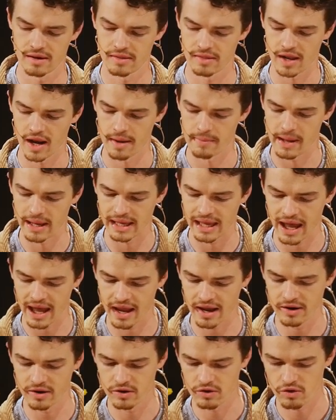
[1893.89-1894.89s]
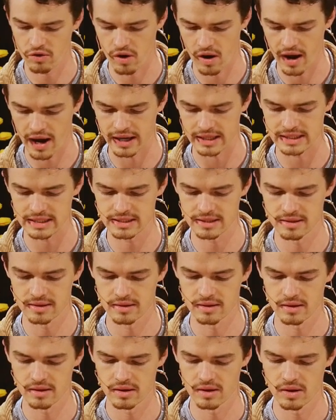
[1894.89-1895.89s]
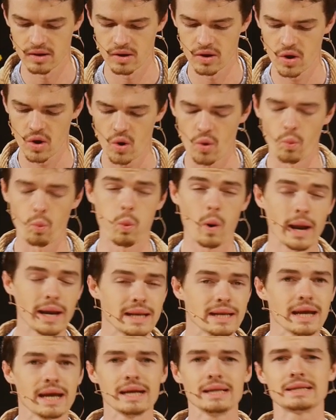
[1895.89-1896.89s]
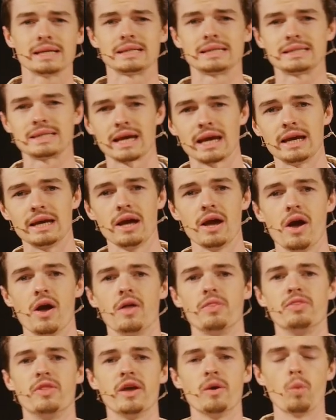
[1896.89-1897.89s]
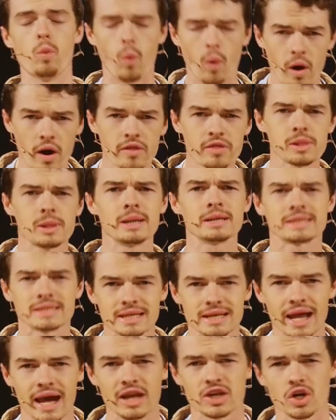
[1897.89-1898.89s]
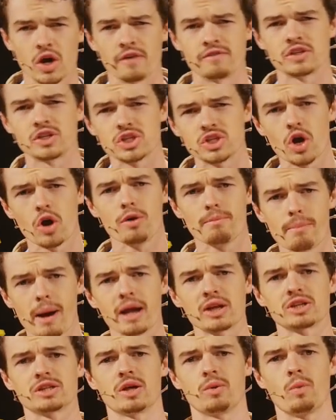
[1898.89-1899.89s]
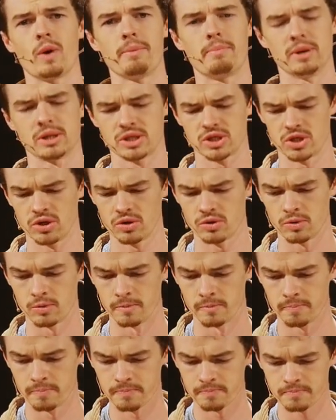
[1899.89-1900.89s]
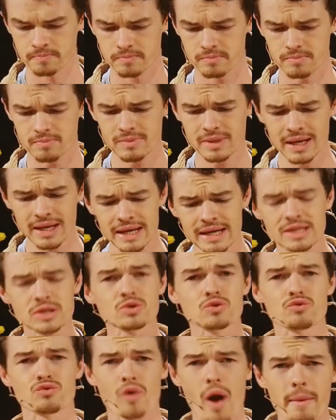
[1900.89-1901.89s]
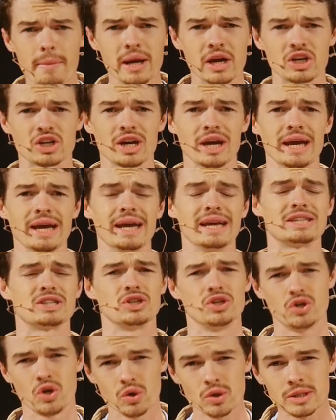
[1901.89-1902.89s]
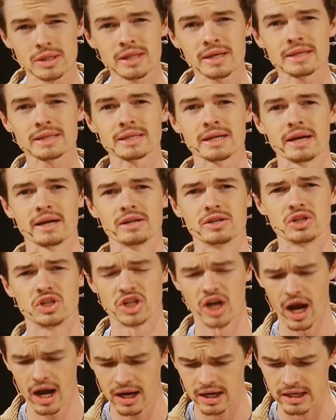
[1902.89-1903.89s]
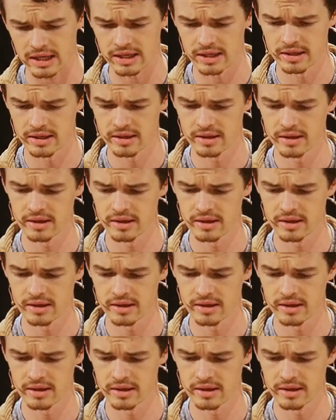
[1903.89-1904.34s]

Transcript: that I may gain Christ. We need to see the worthless nature of so much that we pursue. It's rubbish. It's useless junk.